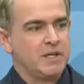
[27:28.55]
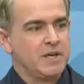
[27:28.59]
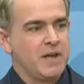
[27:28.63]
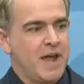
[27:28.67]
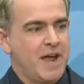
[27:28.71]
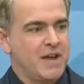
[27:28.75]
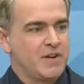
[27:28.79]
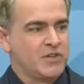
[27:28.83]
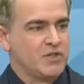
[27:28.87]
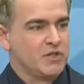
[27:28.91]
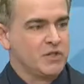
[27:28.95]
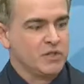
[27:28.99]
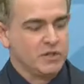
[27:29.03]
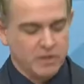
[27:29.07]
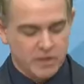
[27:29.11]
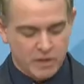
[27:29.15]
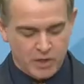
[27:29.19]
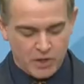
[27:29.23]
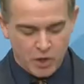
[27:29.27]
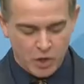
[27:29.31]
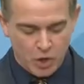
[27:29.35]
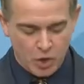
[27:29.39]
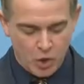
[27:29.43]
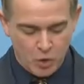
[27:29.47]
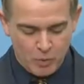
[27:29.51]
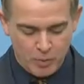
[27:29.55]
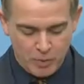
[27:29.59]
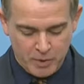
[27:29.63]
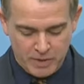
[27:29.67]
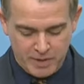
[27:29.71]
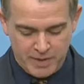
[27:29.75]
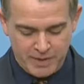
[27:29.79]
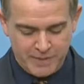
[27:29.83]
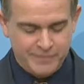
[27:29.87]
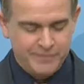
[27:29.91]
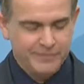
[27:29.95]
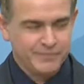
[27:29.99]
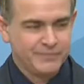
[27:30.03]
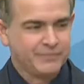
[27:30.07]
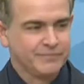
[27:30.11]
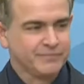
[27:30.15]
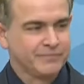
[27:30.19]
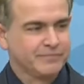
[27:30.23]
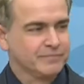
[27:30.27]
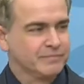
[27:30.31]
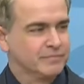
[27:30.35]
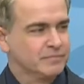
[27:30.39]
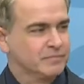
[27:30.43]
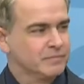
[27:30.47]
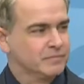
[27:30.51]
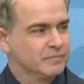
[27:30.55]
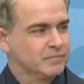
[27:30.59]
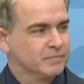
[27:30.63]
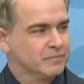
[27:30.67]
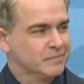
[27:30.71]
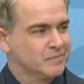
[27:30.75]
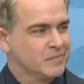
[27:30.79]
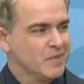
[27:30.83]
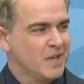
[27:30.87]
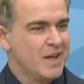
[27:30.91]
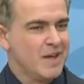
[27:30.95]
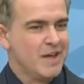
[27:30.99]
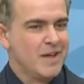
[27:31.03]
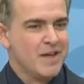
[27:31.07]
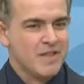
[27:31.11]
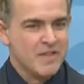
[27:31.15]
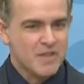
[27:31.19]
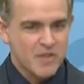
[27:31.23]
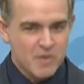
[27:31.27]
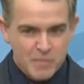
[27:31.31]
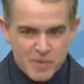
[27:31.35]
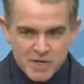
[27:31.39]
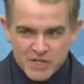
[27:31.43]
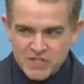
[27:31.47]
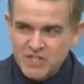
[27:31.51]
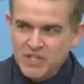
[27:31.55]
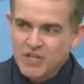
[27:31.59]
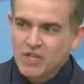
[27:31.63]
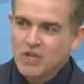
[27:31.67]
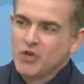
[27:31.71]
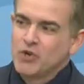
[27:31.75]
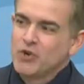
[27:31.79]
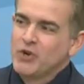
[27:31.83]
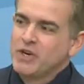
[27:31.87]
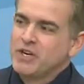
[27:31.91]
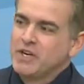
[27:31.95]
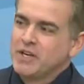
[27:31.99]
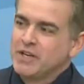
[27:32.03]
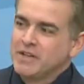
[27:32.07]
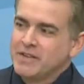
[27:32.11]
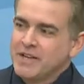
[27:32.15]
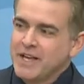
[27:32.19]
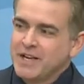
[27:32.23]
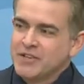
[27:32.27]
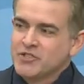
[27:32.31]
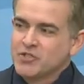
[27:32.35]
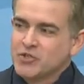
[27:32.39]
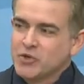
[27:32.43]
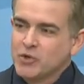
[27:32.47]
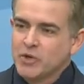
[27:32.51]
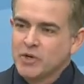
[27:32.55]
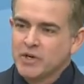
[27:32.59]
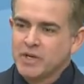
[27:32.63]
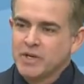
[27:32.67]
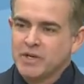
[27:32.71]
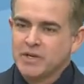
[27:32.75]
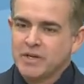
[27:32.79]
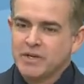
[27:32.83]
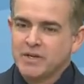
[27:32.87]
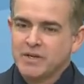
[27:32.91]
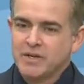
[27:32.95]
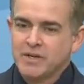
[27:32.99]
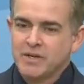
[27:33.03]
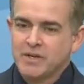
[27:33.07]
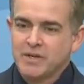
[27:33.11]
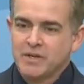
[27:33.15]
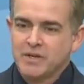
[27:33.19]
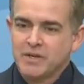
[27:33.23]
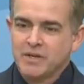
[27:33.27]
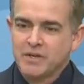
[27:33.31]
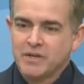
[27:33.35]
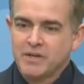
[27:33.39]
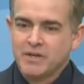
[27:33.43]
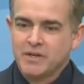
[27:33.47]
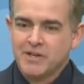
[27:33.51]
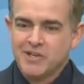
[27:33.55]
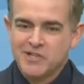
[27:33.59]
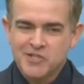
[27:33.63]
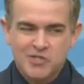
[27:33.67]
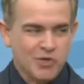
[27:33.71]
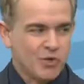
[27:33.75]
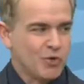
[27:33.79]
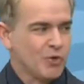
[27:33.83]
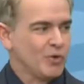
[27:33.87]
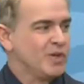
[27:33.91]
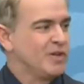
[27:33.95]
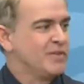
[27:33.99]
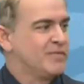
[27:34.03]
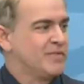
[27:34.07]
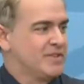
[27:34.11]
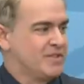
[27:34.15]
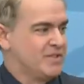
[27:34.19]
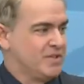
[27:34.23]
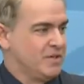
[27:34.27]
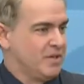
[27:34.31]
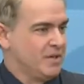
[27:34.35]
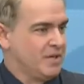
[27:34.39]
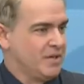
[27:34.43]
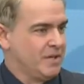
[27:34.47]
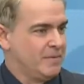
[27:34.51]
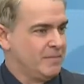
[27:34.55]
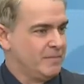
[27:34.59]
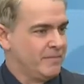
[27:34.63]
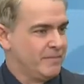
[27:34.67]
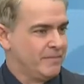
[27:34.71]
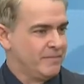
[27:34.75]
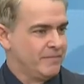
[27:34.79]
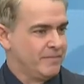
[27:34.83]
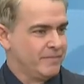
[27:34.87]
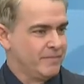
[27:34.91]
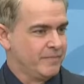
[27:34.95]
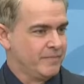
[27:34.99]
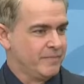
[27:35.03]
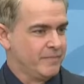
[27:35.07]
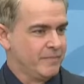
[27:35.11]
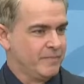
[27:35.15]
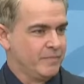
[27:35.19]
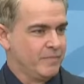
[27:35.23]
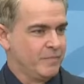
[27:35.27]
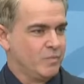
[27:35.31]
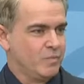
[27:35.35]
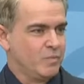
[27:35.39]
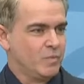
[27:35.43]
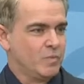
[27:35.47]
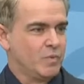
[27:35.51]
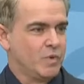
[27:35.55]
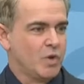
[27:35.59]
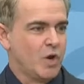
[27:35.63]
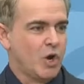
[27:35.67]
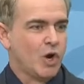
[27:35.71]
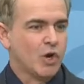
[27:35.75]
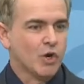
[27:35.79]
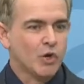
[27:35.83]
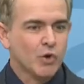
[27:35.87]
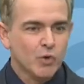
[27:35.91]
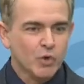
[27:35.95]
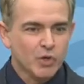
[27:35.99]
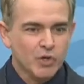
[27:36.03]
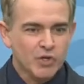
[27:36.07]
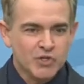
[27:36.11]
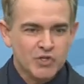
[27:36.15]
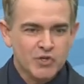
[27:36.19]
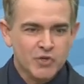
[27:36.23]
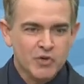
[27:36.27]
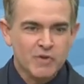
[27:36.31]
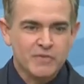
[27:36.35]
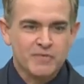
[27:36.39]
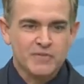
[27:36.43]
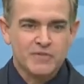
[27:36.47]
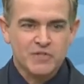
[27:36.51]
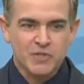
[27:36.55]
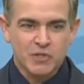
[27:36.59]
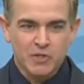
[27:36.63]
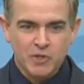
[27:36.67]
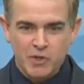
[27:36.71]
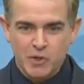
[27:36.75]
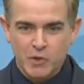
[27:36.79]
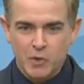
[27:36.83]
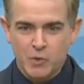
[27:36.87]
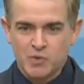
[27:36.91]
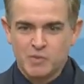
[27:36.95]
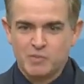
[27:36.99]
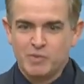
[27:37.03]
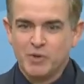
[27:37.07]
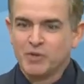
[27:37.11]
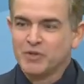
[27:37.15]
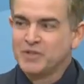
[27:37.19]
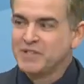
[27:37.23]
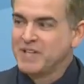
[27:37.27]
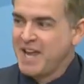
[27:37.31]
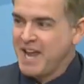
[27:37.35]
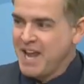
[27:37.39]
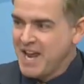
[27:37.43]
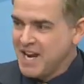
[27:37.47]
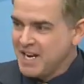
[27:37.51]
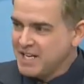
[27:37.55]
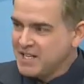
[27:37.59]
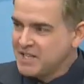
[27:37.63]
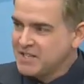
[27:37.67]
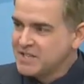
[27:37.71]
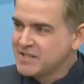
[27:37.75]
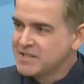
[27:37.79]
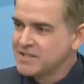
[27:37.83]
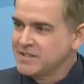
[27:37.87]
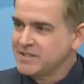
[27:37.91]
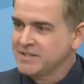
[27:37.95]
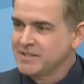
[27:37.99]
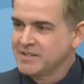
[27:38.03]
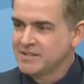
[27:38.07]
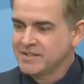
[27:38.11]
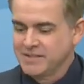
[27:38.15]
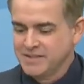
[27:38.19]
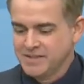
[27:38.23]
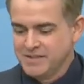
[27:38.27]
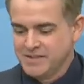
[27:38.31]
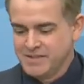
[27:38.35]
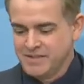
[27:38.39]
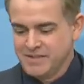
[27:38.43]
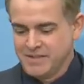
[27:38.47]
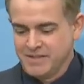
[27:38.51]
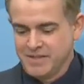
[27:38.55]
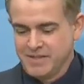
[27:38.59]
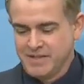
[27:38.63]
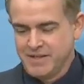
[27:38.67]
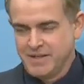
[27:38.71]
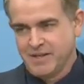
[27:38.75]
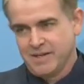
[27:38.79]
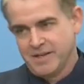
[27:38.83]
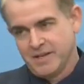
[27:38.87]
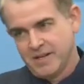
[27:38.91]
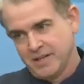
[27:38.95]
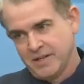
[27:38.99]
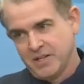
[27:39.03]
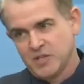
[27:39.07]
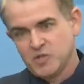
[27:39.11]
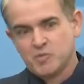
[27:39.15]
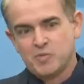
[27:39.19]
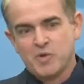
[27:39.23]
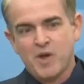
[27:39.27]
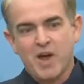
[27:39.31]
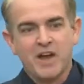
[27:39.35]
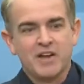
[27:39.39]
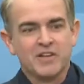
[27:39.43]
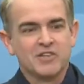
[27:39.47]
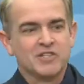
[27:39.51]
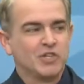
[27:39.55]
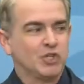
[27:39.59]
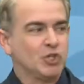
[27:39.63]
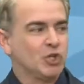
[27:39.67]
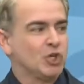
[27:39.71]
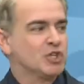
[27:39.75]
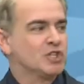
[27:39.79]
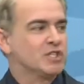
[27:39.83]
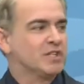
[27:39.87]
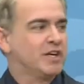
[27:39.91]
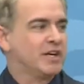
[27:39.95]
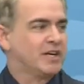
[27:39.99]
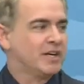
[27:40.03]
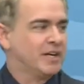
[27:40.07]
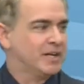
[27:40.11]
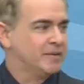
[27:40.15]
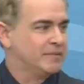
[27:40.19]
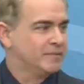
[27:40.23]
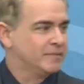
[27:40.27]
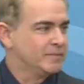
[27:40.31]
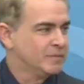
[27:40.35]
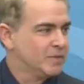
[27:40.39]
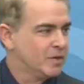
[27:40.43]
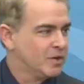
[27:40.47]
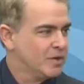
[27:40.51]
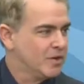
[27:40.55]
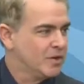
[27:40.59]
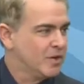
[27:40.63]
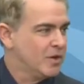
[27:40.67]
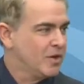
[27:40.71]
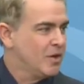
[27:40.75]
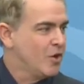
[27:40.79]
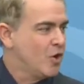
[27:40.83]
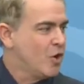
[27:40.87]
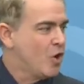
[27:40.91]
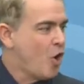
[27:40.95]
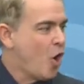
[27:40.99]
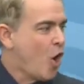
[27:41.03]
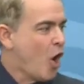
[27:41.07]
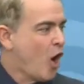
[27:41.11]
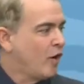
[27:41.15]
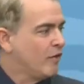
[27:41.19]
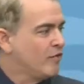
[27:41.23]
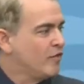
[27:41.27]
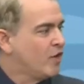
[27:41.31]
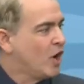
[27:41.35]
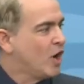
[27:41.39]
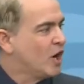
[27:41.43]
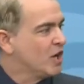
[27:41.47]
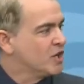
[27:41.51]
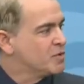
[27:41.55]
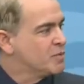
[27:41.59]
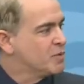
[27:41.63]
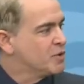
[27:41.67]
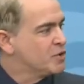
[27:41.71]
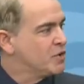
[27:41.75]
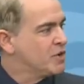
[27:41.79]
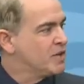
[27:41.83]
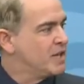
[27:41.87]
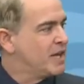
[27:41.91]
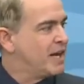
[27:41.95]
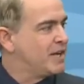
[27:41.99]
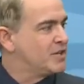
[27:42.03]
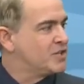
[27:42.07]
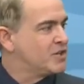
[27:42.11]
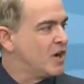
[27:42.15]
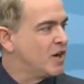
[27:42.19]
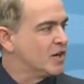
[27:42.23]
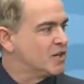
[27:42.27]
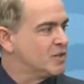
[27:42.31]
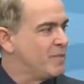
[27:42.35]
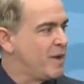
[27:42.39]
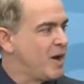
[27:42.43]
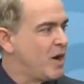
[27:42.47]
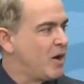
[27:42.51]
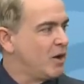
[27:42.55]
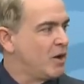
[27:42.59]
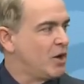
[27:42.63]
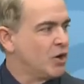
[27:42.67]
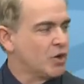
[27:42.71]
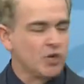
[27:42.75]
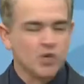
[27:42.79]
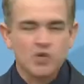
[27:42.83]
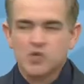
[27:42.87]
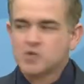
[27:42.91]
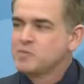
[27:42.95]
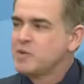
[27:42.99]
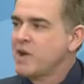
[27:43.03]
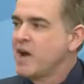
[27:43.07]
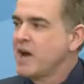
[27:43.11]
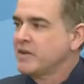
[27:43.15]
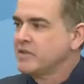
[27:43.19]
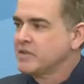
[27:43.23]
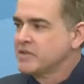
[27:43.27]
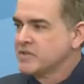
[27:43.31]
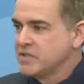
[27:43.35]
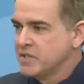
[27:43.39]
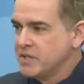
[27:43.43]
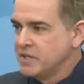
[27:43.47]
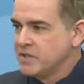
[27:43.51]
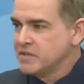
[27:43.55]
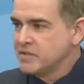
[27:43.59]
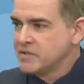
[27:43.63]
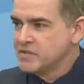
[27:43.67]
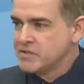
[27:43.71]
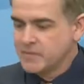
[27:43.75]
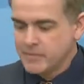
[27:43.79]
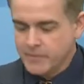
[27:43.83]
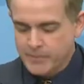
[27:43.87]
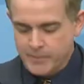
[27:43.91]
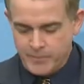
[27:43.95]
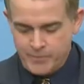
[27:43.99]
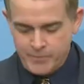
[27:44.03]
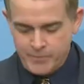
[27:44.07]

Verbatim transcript: nationally, and globally. The missing ingredient in that story is the gorilla facility. Our gorillas are in a facility that was built in the 80s, and let's be honest, it looks like it. All of the husbandry that I talked about occurs behind the scenes,